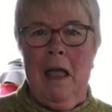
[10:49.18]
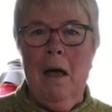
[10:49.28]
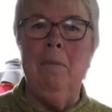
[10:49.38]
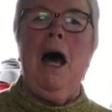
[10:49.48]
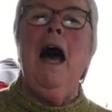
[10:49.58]

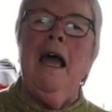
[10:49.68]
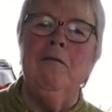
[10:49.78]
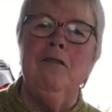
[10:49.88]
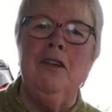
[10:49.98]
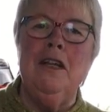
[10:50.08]
but I
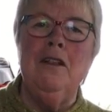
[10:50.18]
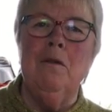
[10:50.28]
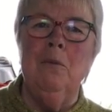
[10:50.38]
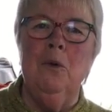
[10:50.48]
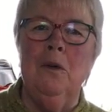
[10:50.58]
haven't eaten
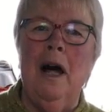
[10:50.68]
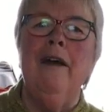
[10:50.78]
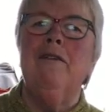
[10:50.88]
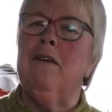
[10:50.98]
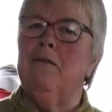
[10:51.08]
them all.
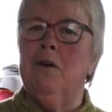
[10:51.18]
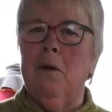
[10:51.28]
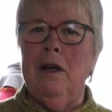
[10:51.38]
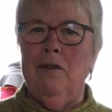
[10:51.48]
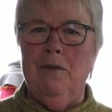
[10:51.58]
I've given
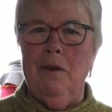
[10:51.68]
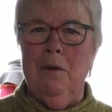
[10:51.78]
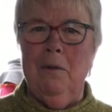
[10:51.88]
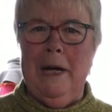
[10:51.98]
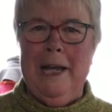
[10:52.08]
quite a few
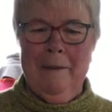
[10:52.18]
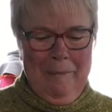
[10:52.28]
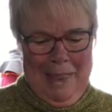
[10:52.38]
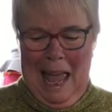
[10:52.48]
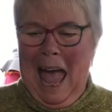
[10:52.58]
away,
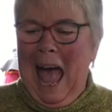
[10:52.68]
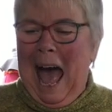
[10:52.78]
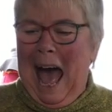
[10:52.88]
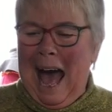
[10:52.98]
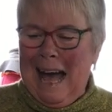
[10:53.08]

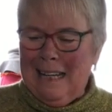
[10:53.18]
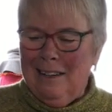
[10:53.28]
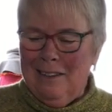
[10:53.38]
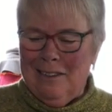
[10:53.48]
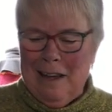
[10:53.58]

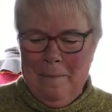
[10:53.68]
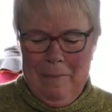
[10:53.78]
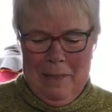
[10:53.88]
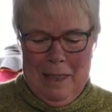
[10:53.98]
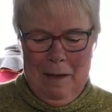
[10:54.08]
and
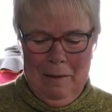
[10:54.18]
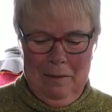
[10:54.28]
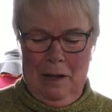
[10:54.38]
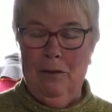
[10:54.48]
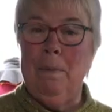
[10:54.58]

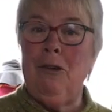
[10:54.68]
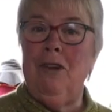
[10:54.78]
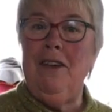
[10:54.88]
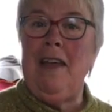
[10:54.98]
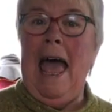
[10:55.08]

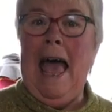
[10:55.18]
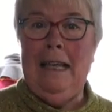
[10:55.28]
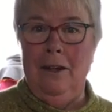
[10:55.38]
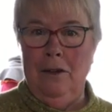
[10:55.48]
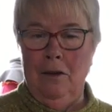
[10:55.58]
especially to
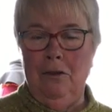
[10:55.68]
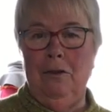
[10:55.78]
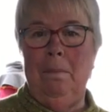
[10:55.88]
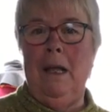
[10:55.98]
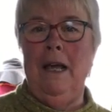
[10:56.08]
Helen, who
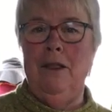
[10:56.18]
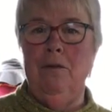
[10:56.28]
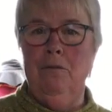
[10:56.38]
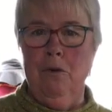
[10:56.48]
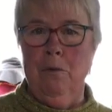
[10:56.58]
supplied the
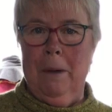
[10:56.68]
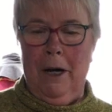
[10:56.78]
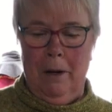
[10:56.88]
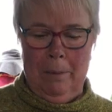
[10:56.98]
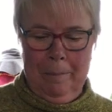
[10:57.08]

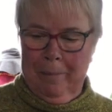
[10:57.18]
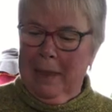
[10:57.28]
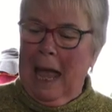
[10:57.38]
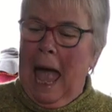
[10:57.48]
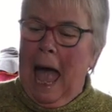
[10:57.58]
rhubarb.
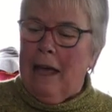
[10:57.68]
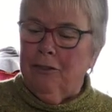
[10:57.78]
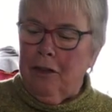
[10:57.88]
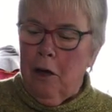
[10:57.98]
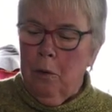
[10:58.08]

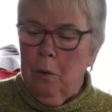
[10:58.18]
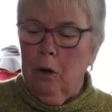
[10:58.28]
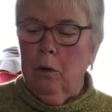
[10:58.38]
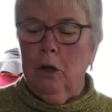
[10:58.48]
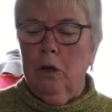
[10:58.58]
So
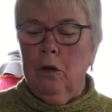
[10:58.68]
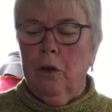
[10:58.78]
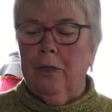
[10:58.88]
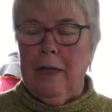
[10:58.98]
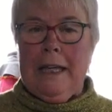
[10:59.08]

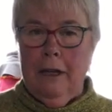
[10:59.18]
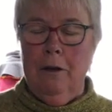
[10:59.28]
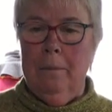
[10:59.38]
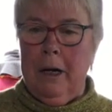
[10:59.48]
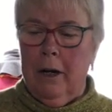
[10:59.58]
thank
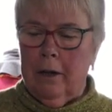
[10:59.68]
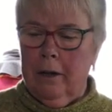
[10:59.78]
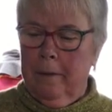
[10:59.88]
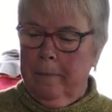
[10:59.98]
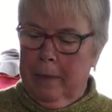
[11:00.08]
you, Mark.
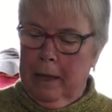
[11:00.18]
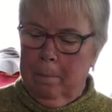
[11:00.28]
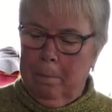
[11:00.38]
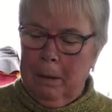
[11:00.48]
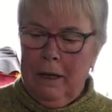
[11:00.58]

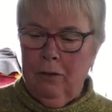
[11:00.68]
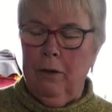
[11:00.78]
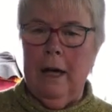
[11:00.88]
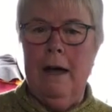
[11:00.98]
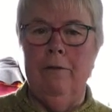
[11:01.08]
Please
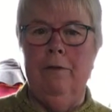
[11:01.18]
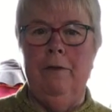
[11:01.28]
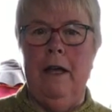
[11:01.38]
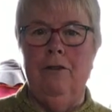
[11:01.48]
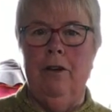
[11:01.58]
look out for
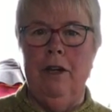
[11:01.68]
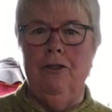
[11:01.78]
fair trade